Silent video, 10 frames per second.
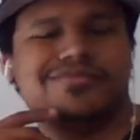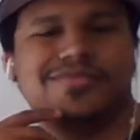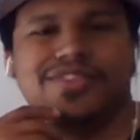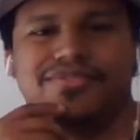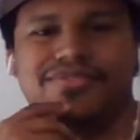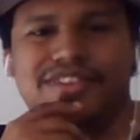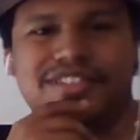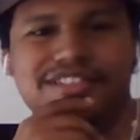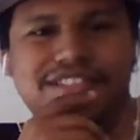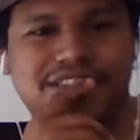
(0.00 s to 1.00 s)
The fuck
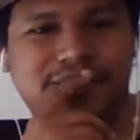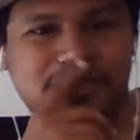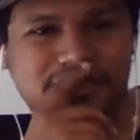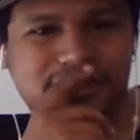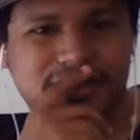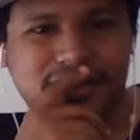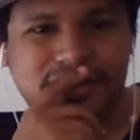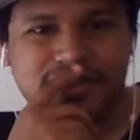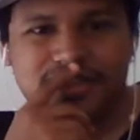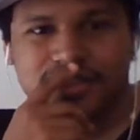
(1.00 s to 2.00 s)
is the demons?
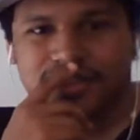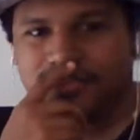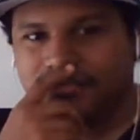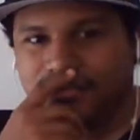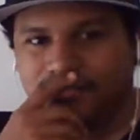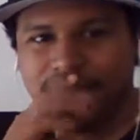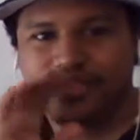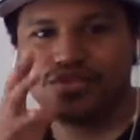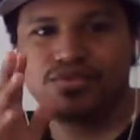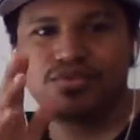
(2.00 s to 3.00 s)
I'm
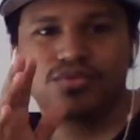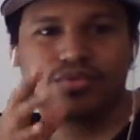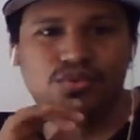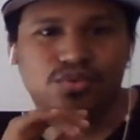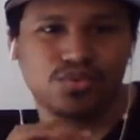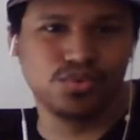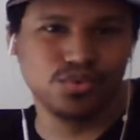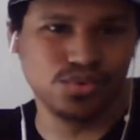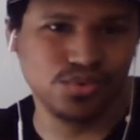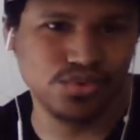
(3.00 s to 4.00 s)
not too
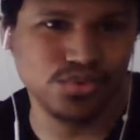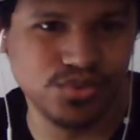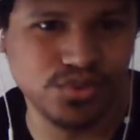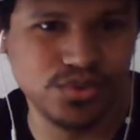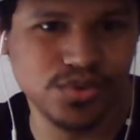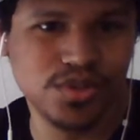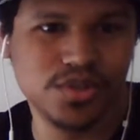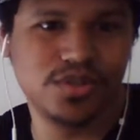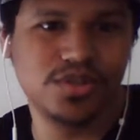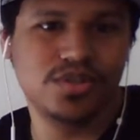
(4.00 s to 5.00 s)
ooh.
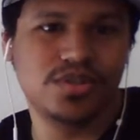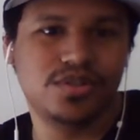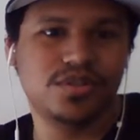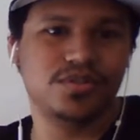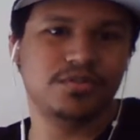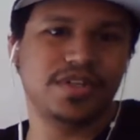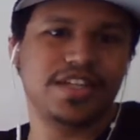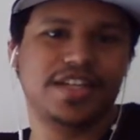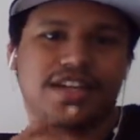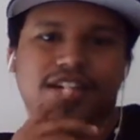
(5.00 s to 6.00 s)
Oh my
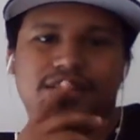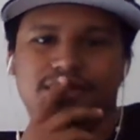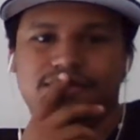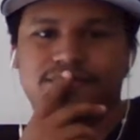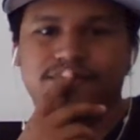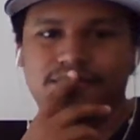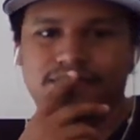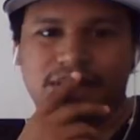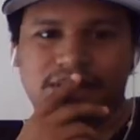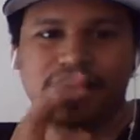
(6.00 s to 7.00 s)
god.
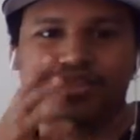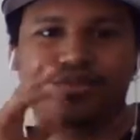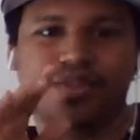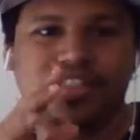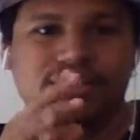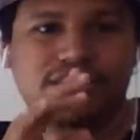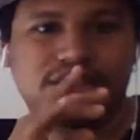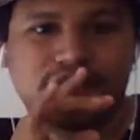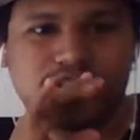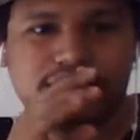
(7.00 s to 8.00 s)
I'm not too into the
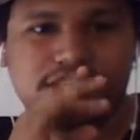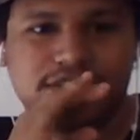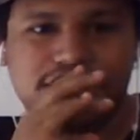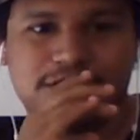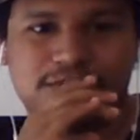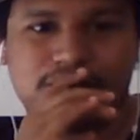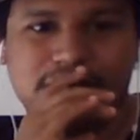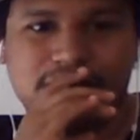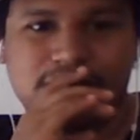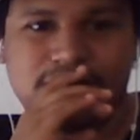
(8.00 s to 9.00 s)

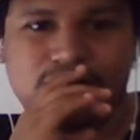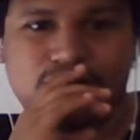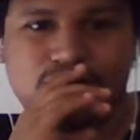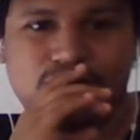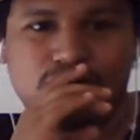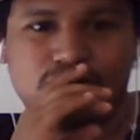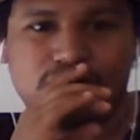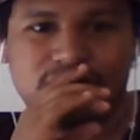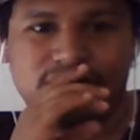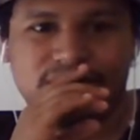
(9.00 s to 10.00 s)
Spider-Man
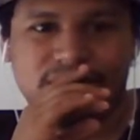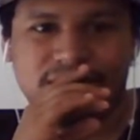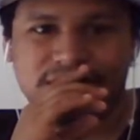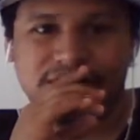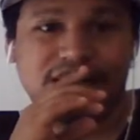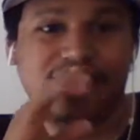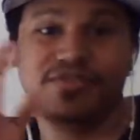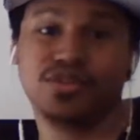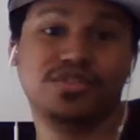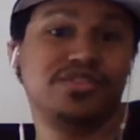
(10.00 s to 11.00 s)
lore. I never
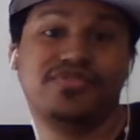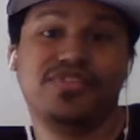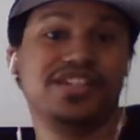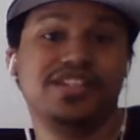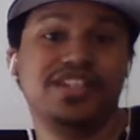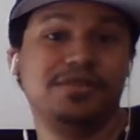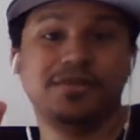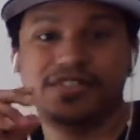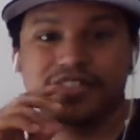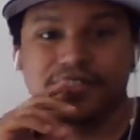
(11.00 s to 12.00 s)
heard of the fucking
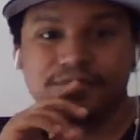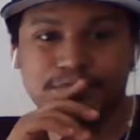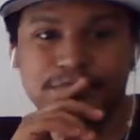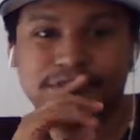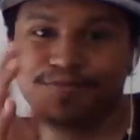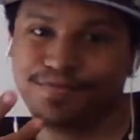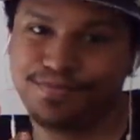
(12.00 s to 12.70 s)
demons, but